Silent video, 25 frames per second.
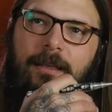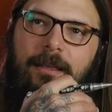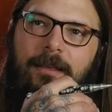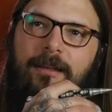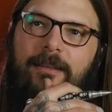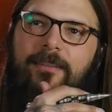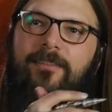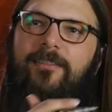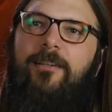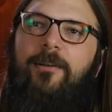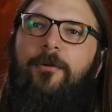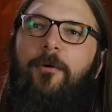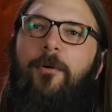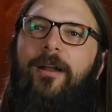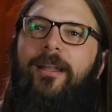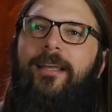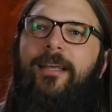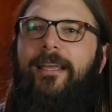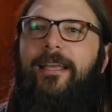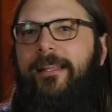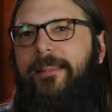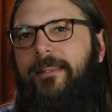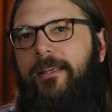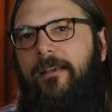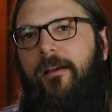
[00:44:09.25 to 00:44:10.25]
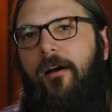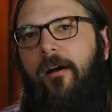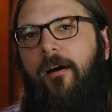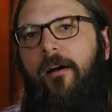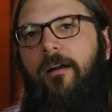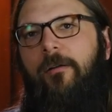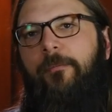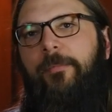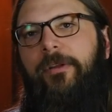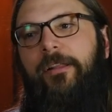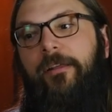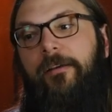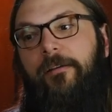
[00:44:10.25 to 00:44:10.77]
Because you don't want to get the car
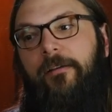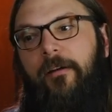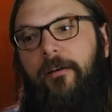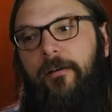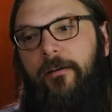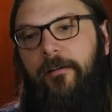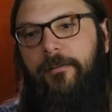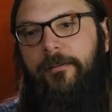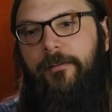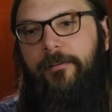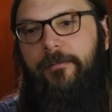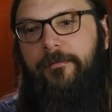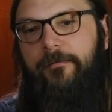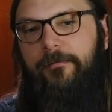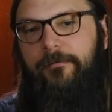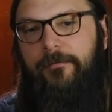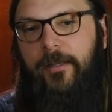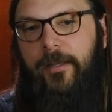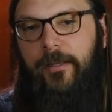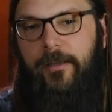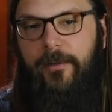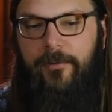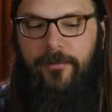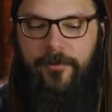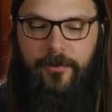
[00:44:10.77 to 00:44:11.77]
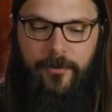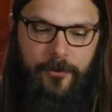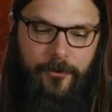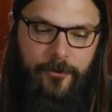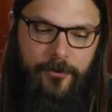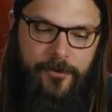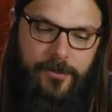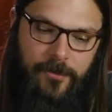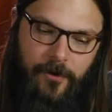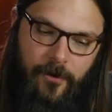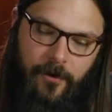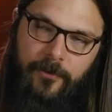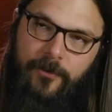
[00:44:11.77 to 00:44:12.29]
and be like, oh, I guess the new
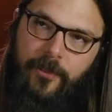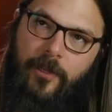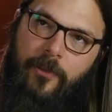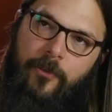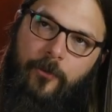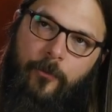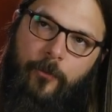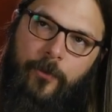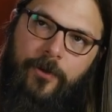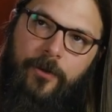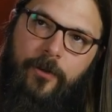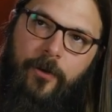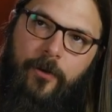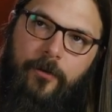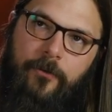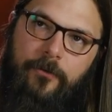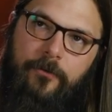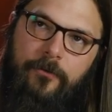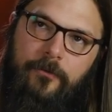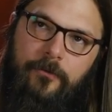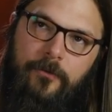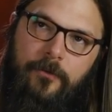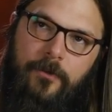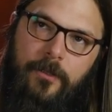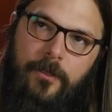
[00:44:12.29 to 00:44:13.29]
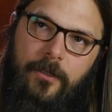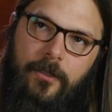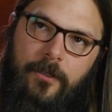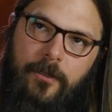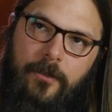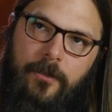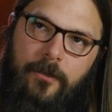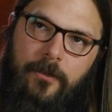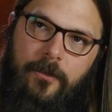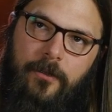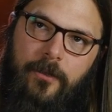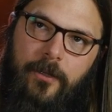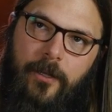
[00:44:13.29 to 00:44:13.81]
guitar's out the window.
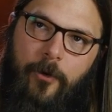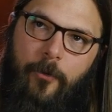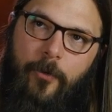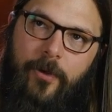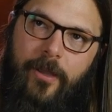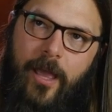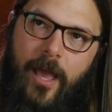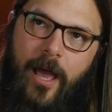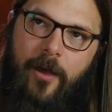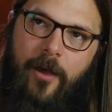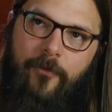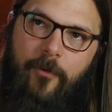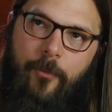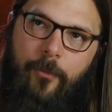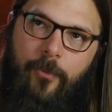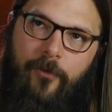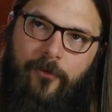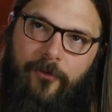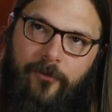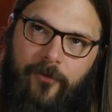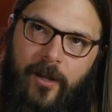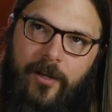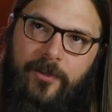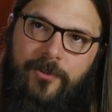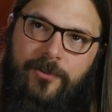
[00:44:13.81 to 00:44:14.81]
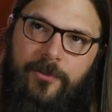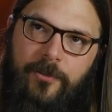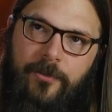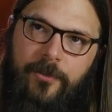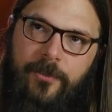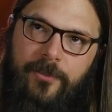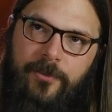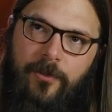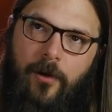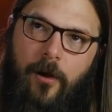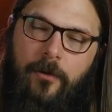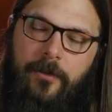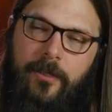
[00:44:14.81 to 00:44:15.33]
Here we have a professional
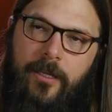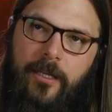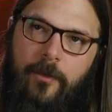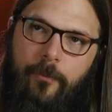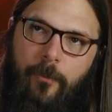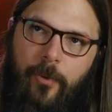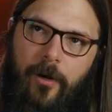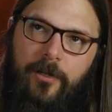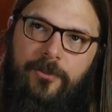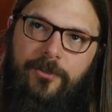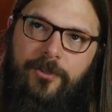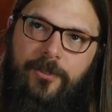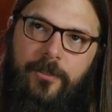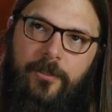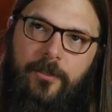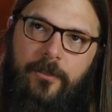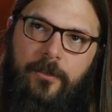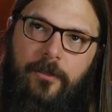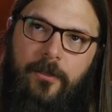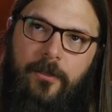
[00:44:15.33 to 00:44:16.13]
Guitar Geek budgeter.